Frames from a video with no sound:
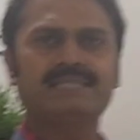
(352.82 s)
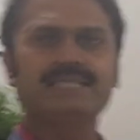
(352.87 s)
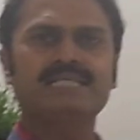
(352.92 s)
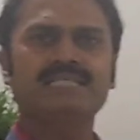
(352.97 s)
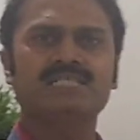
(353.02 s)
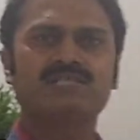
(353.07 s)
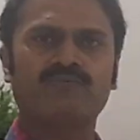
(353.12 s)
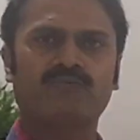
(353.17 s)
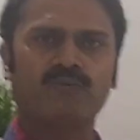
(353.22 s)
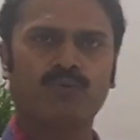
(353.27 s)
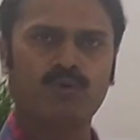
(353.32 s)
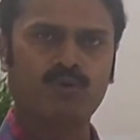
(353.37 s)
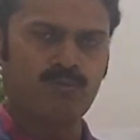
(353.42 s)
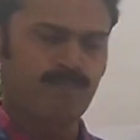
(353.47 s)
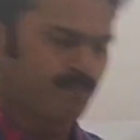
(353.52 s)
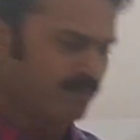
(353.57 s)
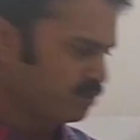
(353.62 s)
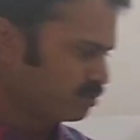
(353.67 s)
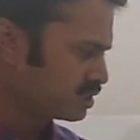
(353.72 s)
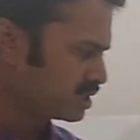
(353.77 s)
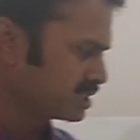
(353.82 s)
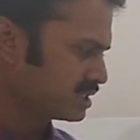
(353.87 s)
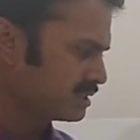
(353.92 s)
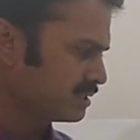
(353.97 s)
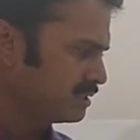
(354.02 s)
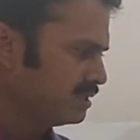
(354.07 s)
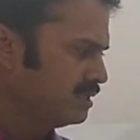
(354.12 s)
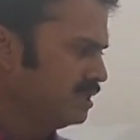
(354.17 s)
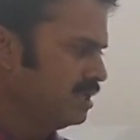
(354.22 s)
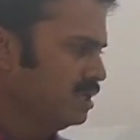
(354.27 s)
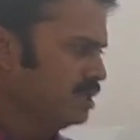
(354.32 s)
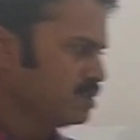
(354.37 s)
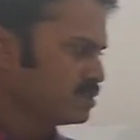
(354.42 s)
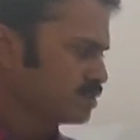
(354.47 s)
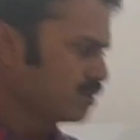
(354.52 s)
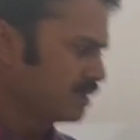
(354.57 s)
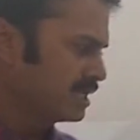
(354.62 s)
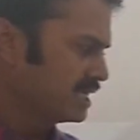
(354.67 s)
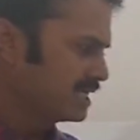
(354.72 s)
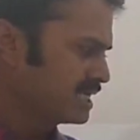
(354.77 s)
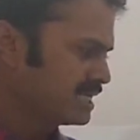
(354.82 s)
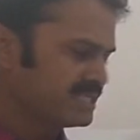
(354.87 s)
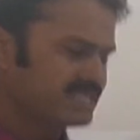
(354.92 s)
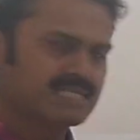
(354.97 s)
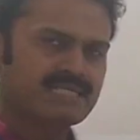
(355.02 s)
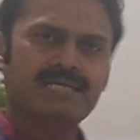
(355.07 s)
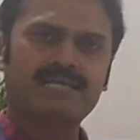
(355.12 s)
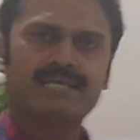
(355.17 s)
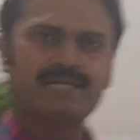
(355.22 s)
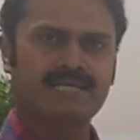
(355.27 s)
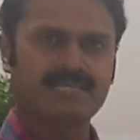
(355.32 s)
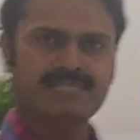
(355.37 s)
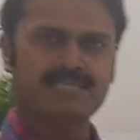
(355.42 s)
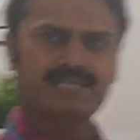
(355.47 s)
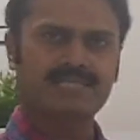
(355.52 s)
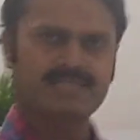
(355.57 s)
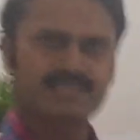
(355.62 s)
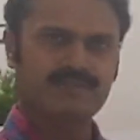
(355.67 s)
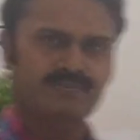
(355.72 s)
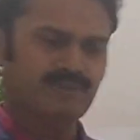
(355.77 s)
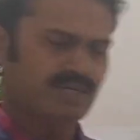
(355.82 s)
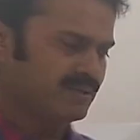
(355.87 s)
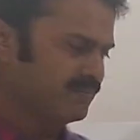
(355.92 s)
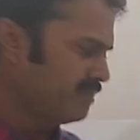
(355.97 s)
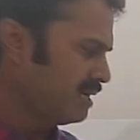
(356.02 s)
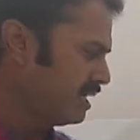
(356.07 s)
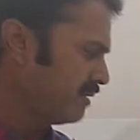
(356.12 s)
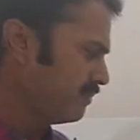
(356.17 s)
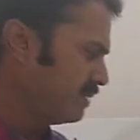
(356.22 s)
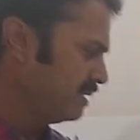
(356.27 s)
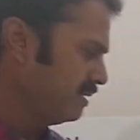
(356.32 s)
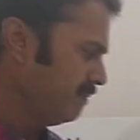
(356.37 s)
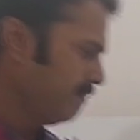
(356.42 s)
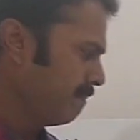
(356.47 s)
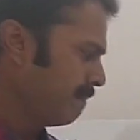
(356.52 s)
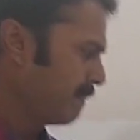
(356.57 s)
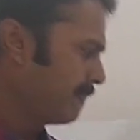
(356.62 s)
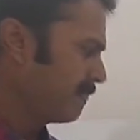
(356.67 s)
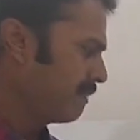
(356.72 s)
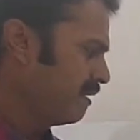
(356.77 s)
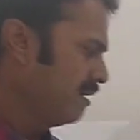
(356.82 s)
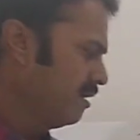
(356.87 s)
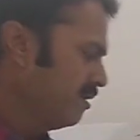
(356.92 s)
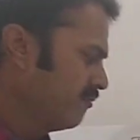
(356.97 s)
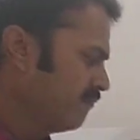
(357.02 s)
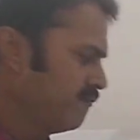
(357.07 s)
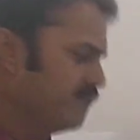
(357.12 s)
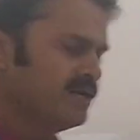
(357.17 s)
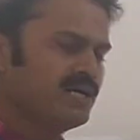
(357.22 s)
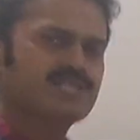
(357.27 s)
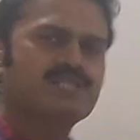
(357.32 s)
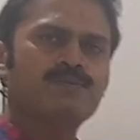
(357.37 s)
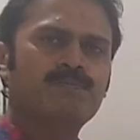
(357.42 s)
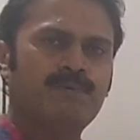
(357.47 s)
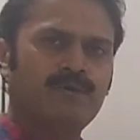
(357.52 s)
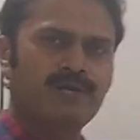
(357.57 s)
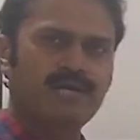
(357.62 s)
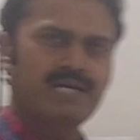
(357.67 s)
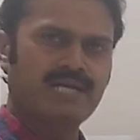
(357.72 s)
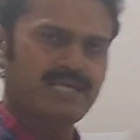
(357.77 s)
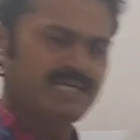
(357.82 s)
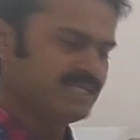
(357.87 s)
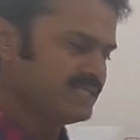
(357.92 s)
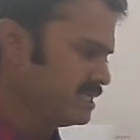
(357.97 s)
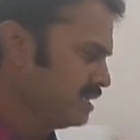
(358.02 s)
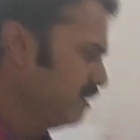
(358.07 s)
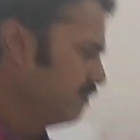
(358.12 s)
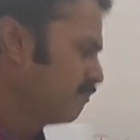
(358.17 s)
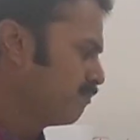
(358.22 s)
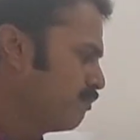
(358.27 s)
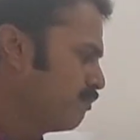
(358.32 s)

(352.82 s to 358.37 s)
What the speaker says: these 4 portions. So let us discuss one by one. First point is